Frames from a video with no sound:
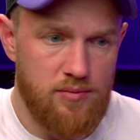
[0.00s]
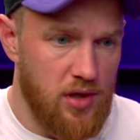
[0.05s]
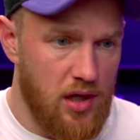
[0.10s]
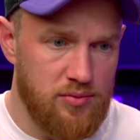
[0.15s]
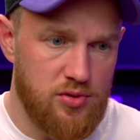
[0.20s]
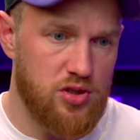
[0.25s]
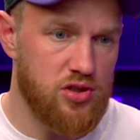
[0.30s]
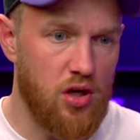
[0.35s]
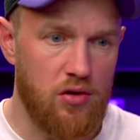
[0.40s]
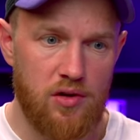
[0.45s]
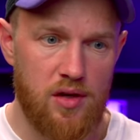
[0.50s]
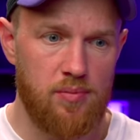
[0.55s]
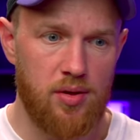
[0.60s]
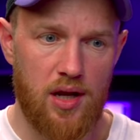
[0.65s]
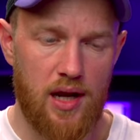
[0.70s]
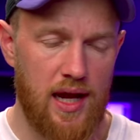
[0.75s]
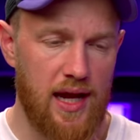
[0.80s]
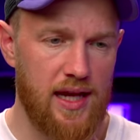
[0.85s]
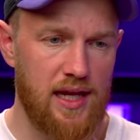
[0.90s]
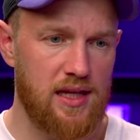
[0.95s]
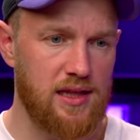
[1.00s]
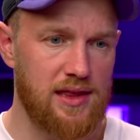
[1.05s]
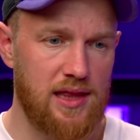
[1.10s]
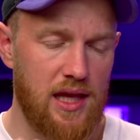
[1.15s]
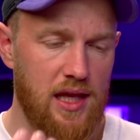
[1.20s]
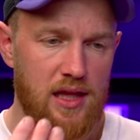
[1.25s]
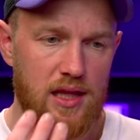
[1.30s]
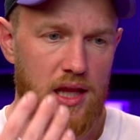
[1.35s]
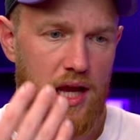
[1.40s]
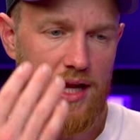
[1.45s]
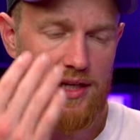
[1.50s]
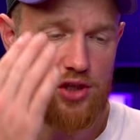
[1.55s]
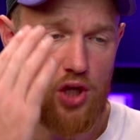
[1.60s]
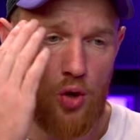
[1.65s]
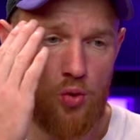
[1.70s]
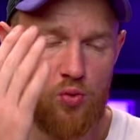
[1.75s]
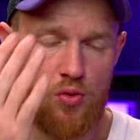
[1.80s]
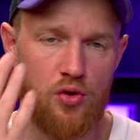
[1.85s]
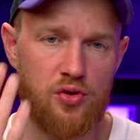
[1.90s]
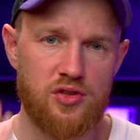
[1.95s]
I'm sorry, but like that, I
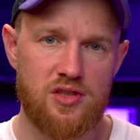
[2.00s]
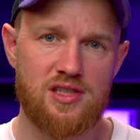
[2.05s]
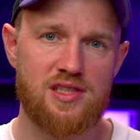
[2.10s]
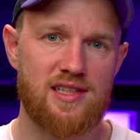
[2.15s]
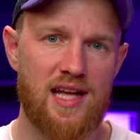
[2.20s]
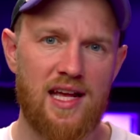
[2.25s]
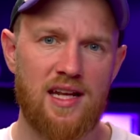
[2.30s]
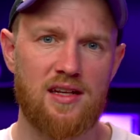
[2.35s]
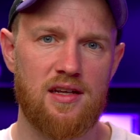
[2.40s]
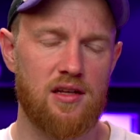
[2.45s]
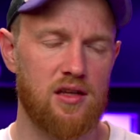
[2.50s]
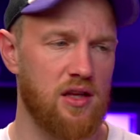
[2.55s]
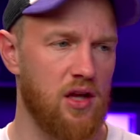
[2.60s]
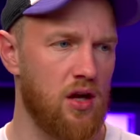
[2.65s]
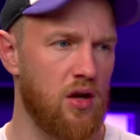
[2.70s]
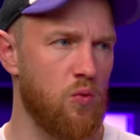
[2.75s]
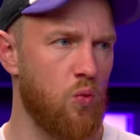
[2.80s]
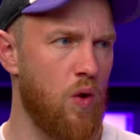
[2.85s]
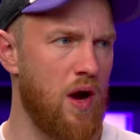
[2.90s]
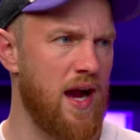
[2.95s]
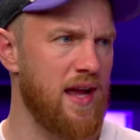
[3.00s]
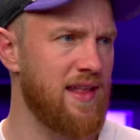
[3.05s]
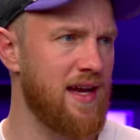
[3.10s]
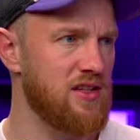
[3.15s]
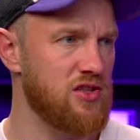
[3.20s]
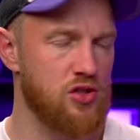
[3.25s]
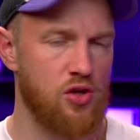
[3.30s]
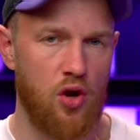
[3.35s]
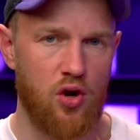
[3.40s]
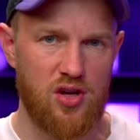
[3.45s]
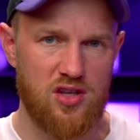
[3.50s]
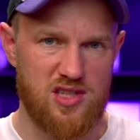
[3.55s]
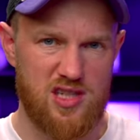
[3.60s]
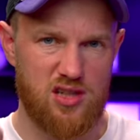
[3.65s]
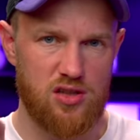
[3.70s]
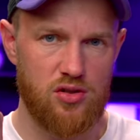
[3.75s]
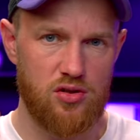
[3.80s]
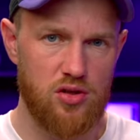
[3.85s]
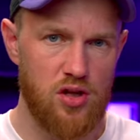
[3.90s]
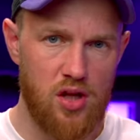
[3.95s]
don't understand that why that's not
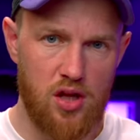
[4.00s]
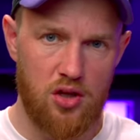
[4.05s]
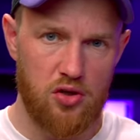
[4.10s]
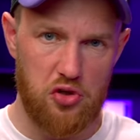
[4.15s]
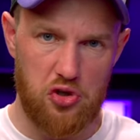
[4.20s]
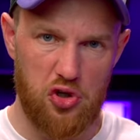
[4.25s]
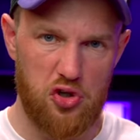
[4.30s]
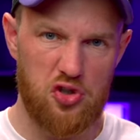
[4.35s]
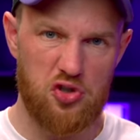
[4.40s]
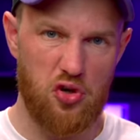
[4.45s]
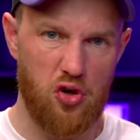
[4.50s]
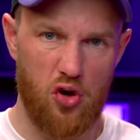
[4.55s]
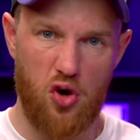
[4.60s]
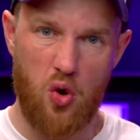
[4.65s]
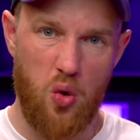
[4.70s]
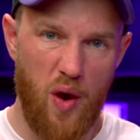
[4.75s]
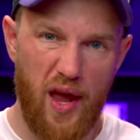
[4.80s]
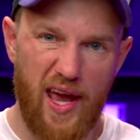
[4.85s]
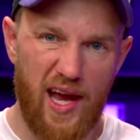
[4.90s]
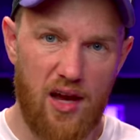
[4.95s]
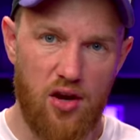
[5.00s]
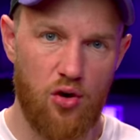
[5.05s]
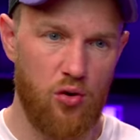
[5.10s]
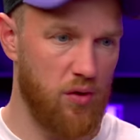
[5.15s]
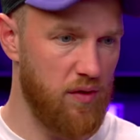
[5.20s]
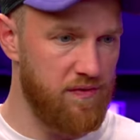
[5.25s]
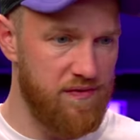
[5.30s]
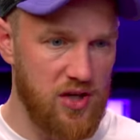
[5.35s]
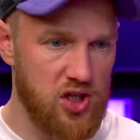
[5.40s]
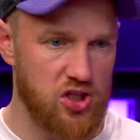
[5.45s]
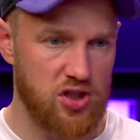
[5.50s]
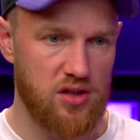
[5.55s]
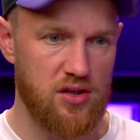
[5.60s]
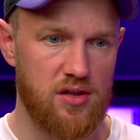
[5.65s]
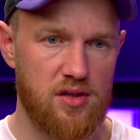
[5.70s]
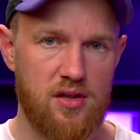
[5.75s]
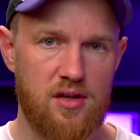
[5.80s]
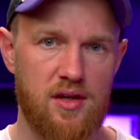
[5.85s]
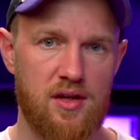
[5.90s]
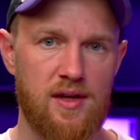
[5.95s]
considered good or quick or
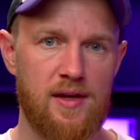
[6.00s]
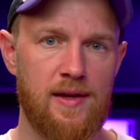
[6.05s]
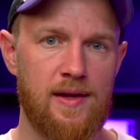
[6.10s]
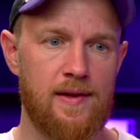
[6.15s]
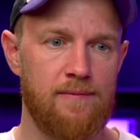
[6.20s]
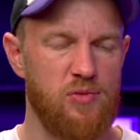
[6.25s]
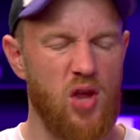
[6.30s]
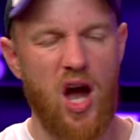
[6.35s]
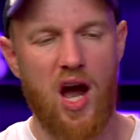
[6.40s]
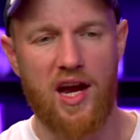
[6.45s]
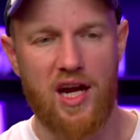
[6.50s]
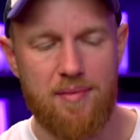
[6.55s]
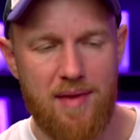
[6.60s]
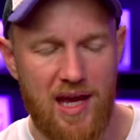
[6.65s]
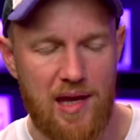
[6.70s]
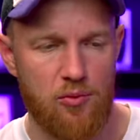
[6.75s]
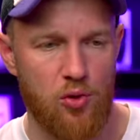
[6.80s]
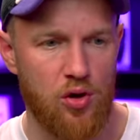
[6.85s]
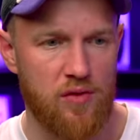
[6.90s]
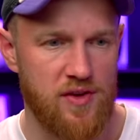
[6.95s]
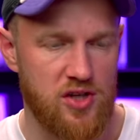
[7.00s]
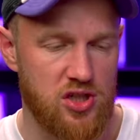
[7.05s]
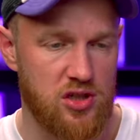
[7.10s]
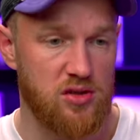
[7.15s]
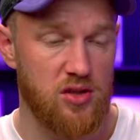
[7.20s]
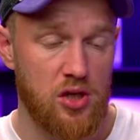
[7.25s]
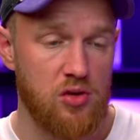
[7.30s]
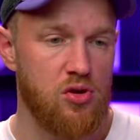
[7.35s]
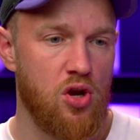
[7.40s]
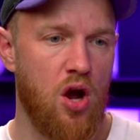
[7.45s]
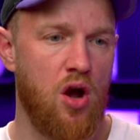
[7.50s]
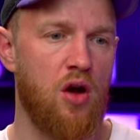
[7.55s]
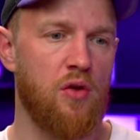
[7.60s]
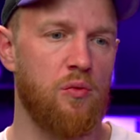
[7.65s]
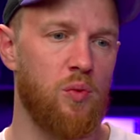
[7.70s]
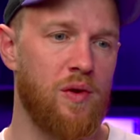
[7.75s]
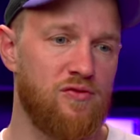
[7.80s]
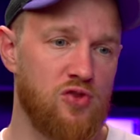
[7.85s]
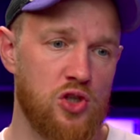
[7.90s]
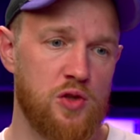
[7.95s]
efficient. Ah, I can make it more efficient. No, you
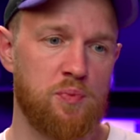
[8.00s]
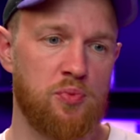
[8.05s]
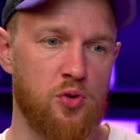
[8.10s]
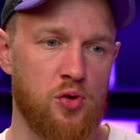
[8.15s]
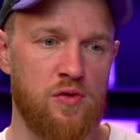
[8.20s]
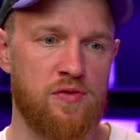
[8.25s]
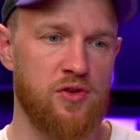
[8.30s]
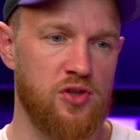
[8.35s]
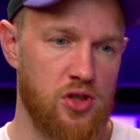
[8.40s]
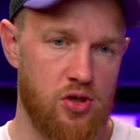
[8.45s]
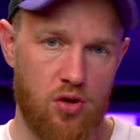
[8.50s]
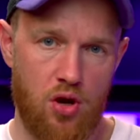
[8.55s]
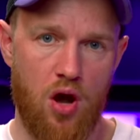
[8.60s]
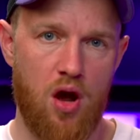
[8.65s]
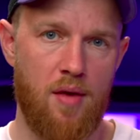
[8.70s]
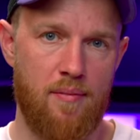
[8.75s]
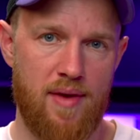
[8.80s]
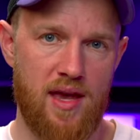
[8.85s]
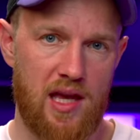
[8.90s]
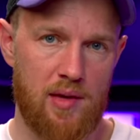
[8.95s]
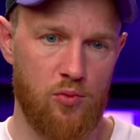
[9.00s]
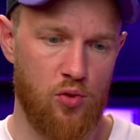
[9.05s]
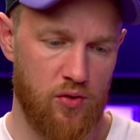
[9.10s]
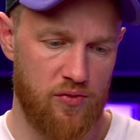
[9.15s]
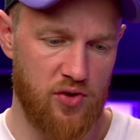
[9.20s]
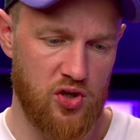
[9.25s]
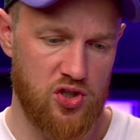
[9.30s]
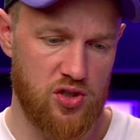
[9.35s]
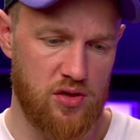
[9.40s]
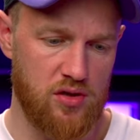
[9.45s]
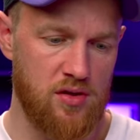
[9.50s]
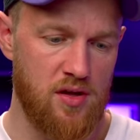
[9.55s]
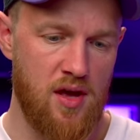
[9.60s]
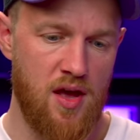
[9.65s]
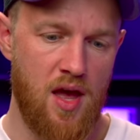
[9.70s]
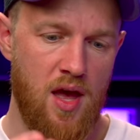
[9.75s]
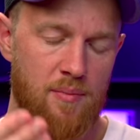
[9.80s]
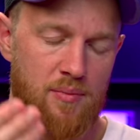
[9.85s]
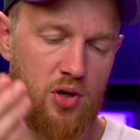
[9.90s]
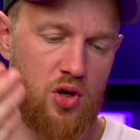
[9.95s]
can't. We've just proven you can't make it more efficient
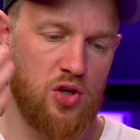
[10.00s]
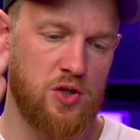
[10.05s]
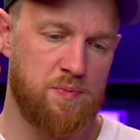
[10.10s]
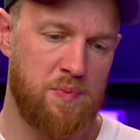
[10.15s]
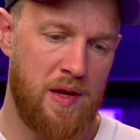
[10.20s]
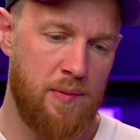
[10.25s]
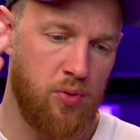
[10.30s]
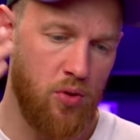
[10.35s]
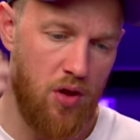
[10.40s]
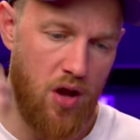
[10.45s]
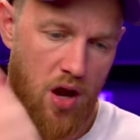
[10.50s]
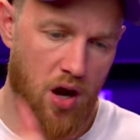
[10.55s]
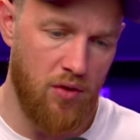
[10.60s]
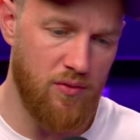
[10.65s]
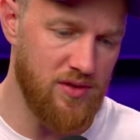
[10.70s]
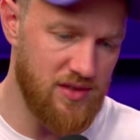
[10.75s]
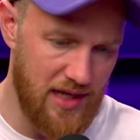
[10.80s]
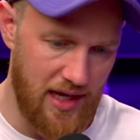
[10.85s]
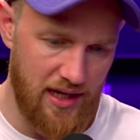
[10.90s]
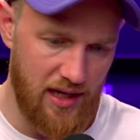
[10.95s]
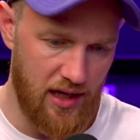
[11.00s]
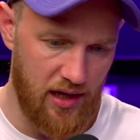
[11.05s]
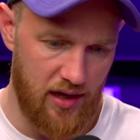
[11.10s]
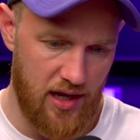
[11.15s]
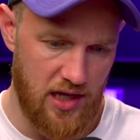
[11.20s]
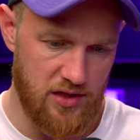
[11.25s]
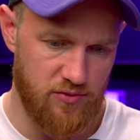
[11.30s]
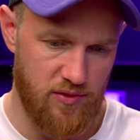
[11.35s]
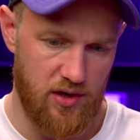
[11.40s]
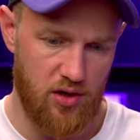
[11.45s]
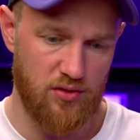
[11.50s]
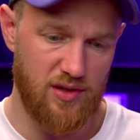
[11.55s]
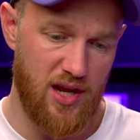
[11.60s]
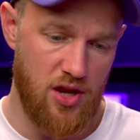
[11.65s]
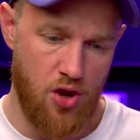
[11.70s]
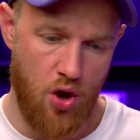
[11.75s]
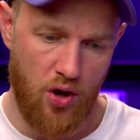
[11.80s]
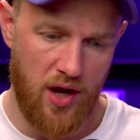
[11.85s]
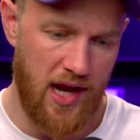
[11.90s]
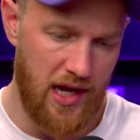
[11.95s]
because people aren't retaining clients very long. They're
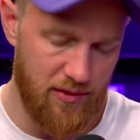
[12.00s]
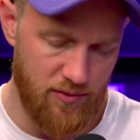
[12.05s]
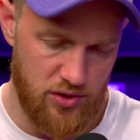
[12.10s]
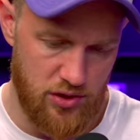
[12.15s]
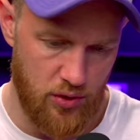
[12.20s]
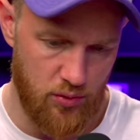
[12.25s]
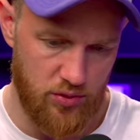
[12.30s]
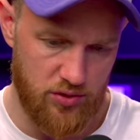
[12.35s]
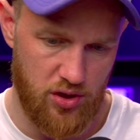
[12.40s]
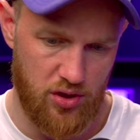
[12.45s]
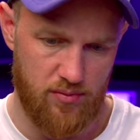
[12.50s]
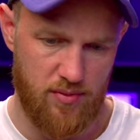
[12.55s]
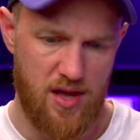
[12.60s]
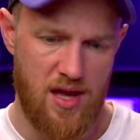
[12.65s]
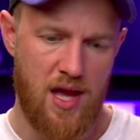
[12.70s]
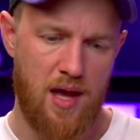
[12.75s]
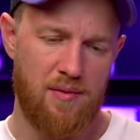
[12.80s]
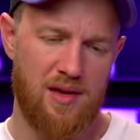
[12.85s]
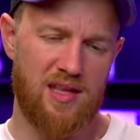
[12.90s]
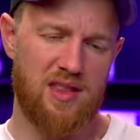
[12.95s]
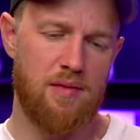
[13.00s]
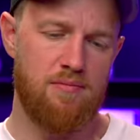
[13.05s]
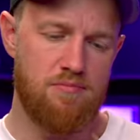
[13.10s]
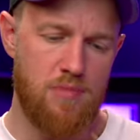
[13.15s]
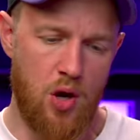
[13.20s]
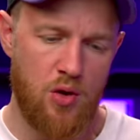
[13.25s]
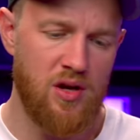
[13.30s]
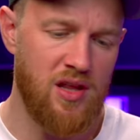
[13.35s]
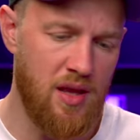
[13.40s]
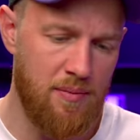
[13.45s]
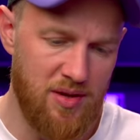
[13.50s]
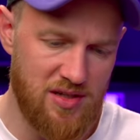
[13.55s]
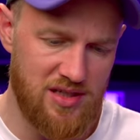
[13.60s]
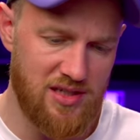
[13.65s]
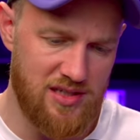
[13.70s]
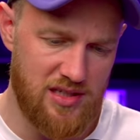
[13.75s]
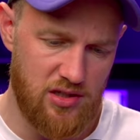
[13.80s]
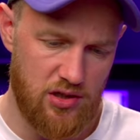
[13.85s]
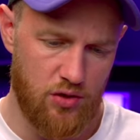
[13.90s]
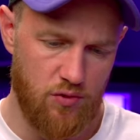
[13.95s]
not getting a result with them, yet they're moaning their
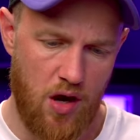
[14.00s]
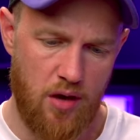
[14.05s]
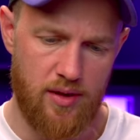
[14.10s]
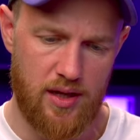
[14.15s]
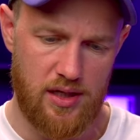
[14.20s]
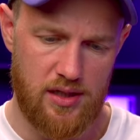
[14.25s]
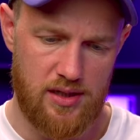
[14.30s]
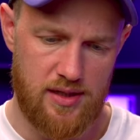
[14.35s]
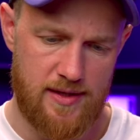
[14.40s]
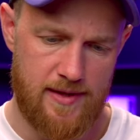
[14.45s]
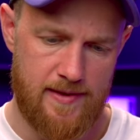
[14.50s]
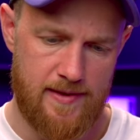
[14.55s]
business isn't growing.